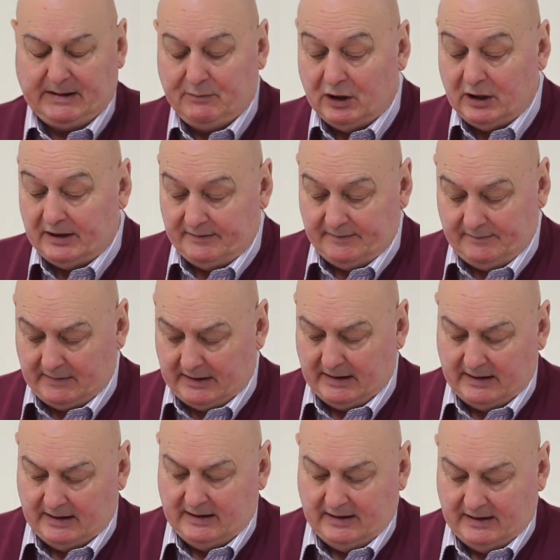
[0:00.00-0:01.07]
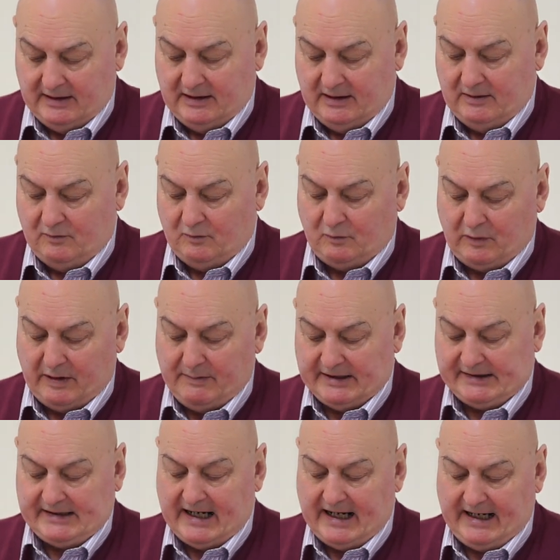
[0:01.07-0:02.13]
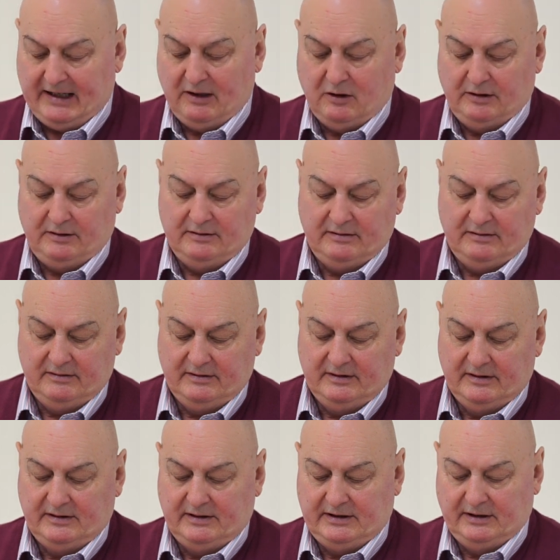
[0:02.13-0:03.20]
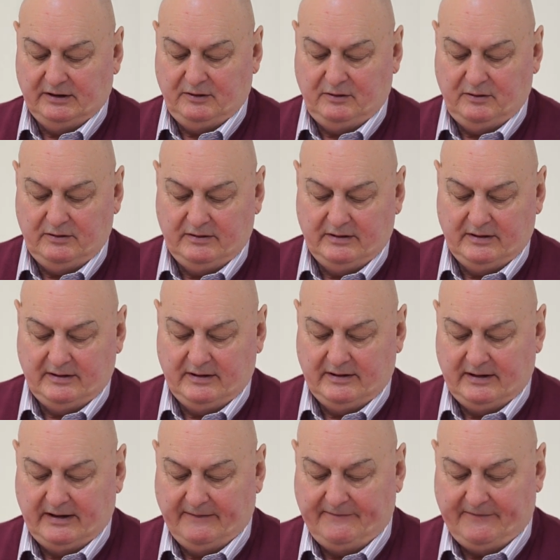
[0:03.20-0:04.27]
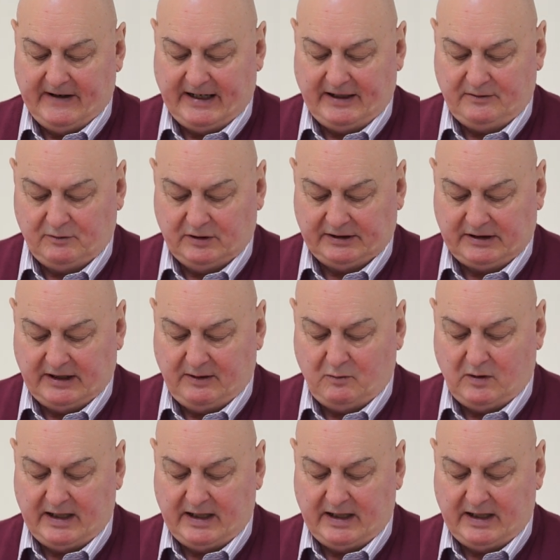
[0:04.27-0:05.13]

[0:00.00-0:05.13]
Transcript: But we must hang on to the faith God's going.